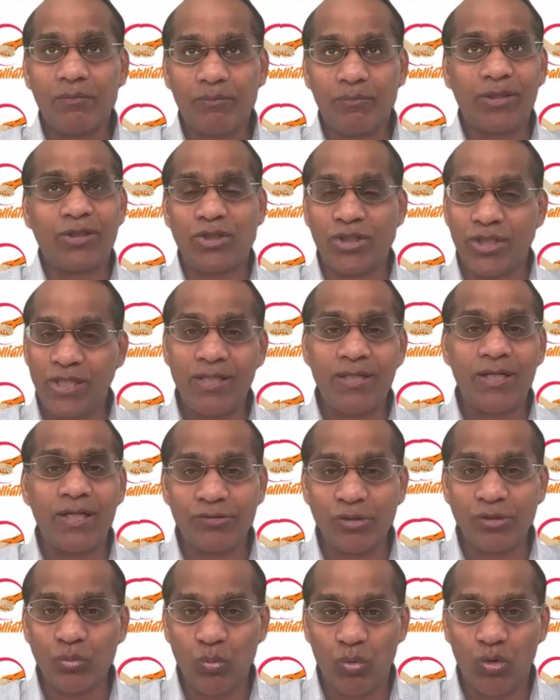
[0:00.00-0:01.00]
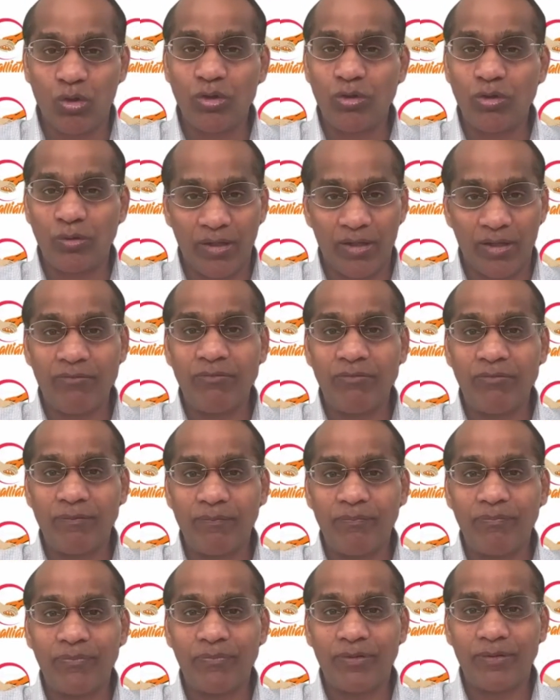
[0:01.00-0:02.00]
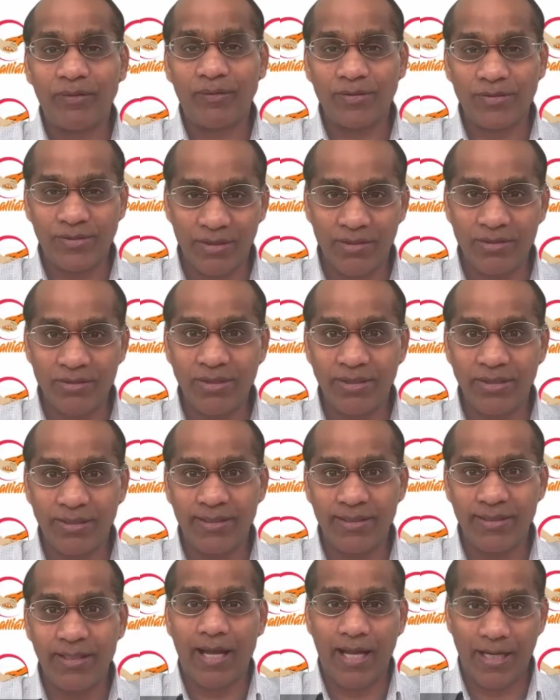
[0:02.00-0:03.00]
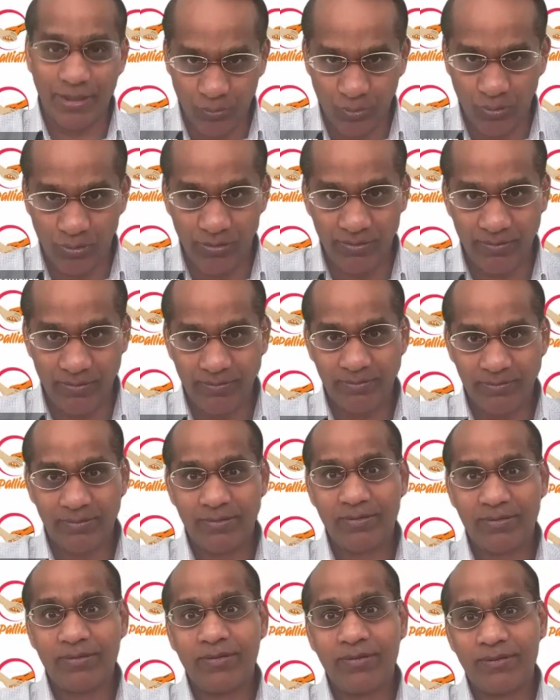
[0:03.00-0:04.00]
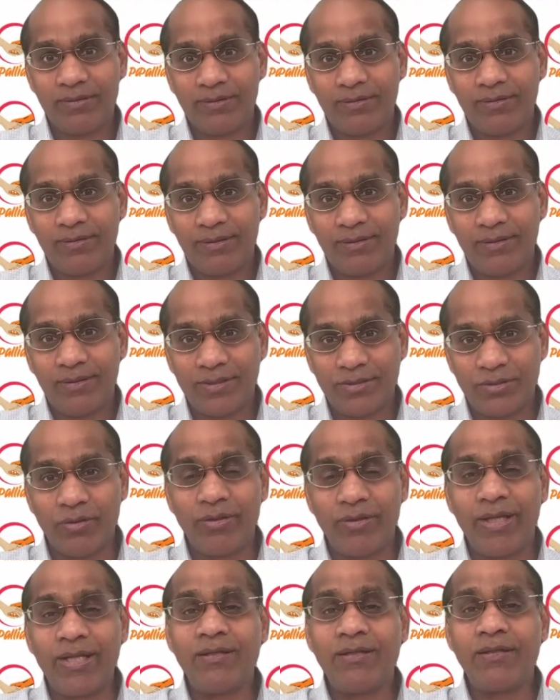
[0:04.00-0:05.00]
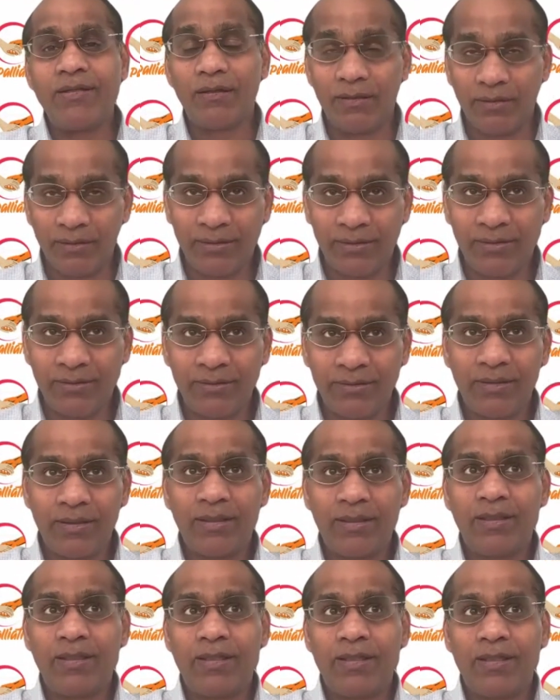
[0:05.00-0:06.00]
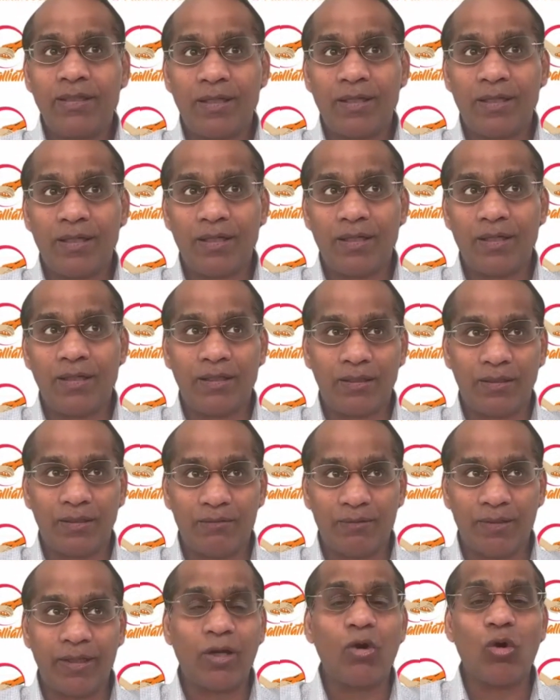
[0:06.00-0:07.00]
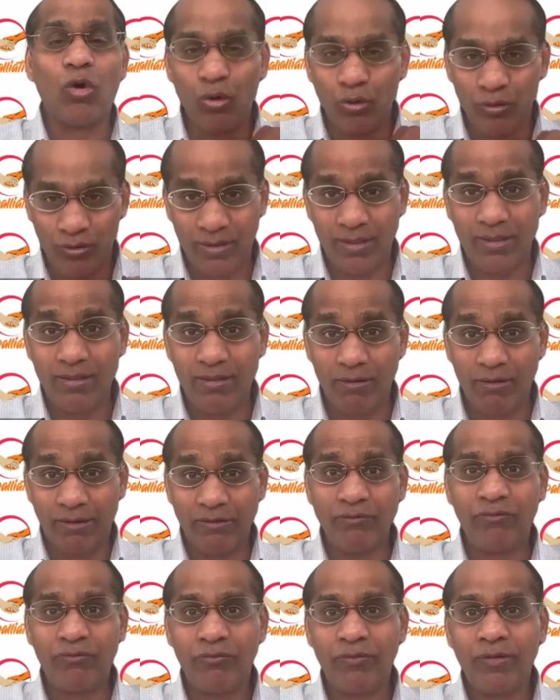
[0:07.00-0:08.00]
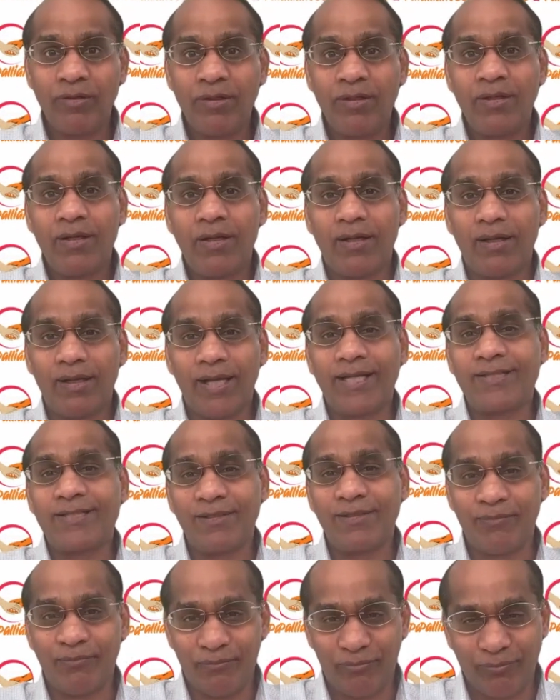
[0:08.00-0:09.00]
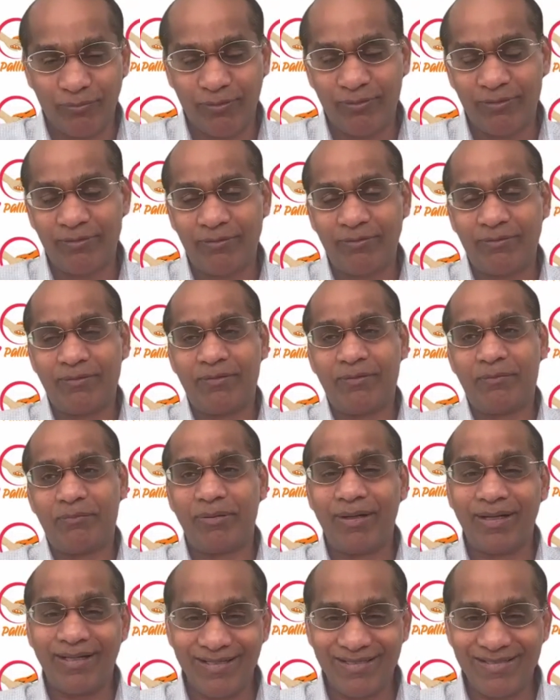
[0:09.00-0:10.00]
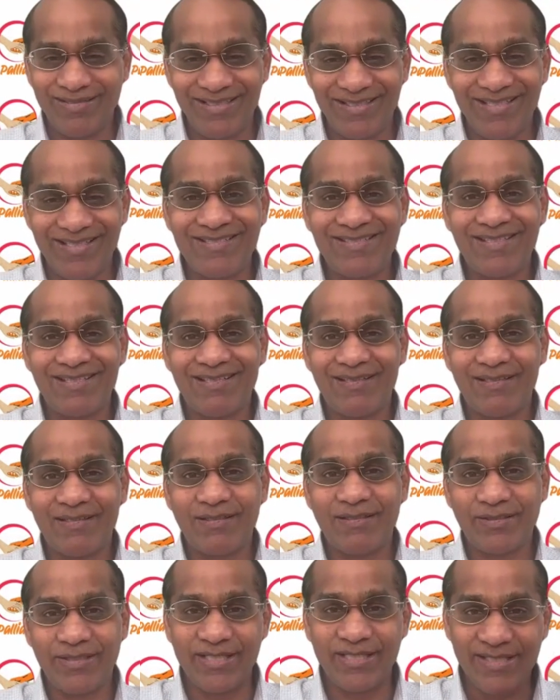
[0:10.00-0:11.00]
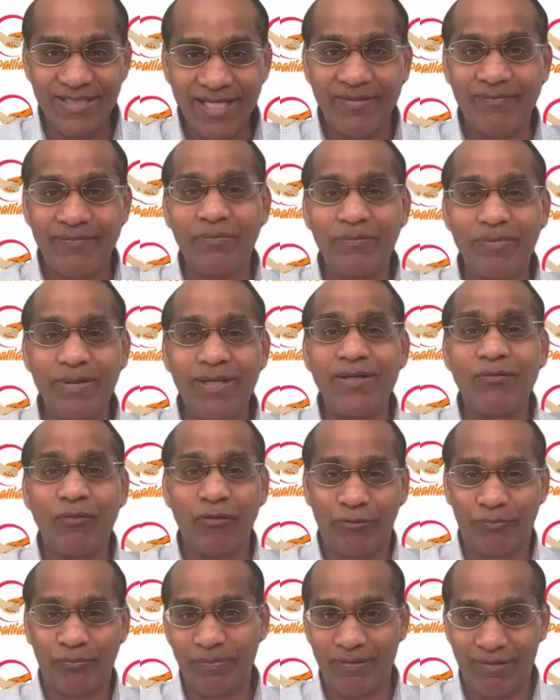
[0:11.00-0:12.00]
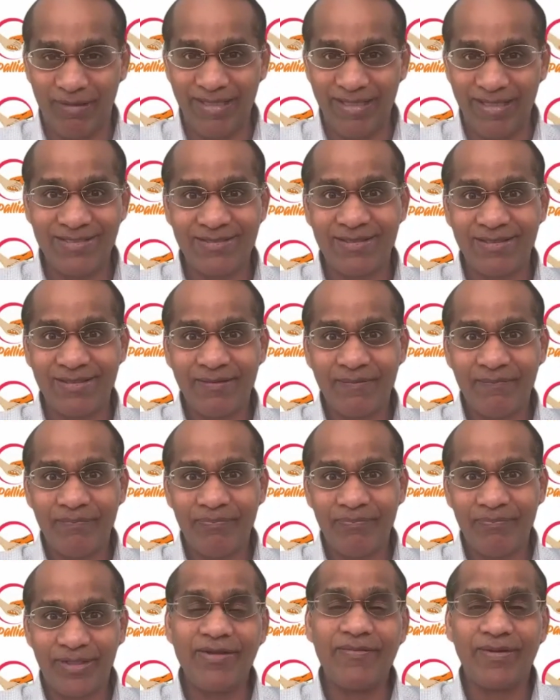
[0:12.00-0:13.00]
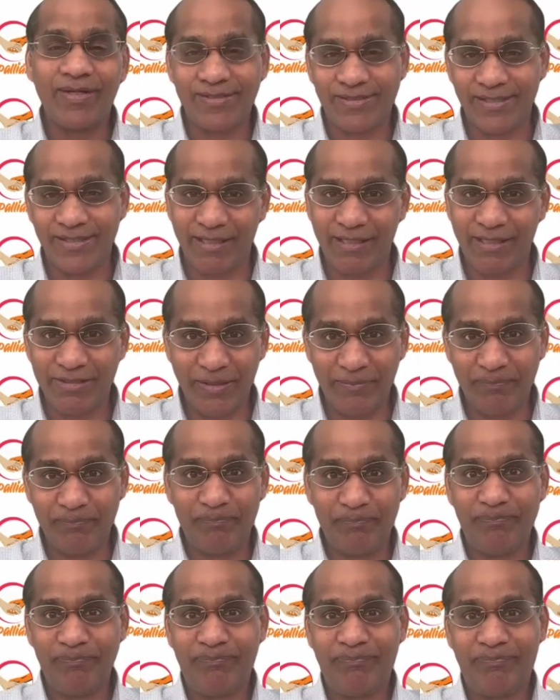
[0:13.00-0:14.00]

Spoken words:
But she doesn't want to have surgery at all. So in her, like a whole life, except for pregnancies, she has never been hospitalized, even a single time.